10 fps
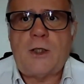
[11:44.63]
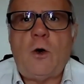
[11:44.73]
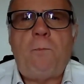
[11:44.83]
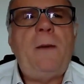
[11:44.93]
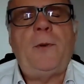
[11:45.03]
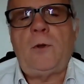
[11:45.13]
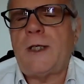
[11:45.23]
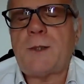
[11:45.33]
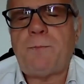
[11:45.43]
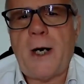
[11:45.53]
So
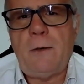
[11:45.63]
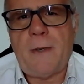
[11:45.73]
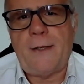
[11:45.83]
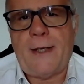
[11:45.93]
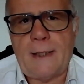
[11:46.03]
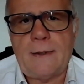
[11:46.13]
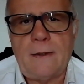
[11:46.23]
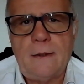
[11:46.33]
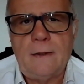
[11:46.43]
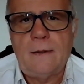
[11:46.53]
people are inspired by
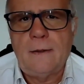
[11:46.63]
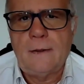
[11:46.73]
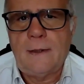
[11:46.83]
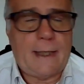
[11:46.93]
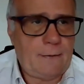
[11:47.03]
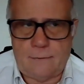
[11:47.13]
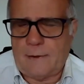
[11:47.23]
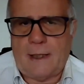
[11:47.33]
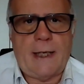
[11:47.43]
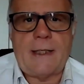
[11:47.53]
that.
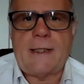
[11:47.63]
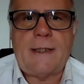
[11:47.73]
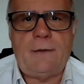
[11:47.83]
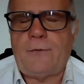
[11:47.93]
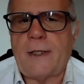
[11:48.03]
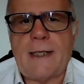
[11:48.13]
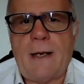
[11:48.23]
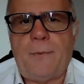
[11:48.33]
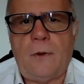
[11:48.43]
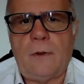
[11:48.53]
Like I said, for
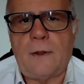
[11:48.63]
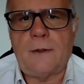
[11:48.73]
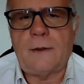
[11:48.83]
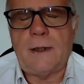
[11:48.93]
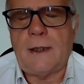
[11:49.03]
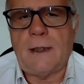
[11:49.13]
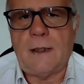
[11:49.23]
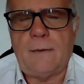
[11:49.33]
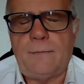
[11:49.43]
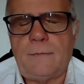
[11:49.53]
example,
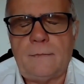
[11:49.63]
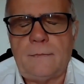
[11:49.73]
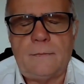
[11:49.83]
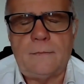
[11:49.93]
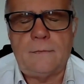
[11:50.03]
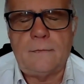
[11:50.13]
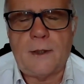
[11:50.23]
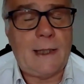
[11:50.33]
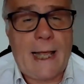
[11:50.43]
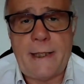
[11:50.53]
the
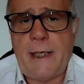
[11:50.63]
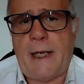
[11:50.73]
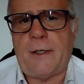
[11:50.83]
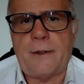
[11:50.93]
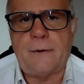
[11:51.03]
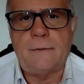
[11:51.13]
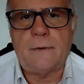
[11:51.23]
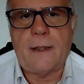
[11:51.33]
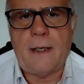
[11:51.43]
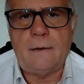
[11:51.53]
Gladiator.
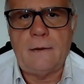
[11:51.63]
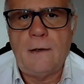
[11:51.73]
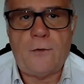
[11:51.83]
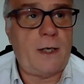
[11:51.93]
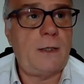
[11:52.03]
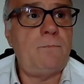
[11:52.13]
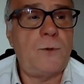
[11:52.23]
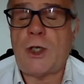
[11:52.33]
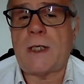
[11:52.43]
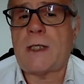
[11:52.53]
For
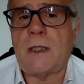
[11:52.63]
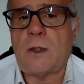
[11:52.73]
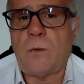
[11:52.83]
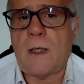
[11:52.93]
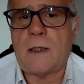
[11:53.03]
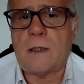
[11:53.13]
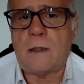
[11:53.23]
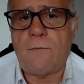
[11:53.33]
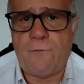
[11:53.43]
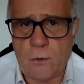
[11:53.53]
him, justice
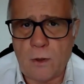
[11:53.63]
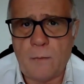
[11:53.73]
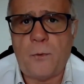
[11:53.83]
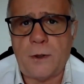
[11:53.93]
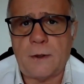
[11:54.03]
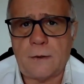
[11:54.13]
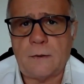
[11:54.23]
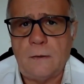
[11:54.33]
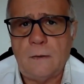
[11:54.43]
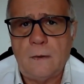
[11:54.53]
was very
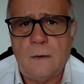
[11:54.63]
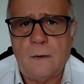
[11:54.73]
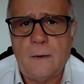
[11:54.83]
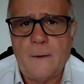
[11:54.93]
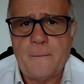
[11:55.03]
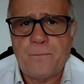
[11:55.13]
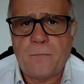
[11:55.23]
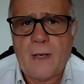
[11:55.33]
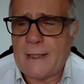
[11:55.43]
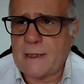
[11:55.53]
important,
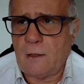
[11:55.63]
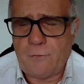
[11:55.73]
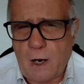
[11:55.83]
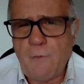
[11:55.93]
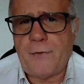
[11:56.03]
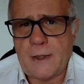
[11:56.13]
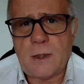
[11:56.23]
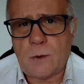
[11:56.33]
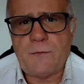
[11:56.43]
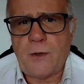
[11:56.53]
and
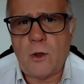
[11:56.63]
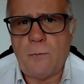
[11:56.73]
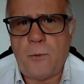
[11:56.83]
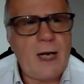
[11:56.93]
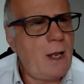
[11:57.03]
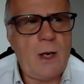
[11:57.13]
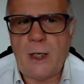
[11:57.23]
self-confidence was very important.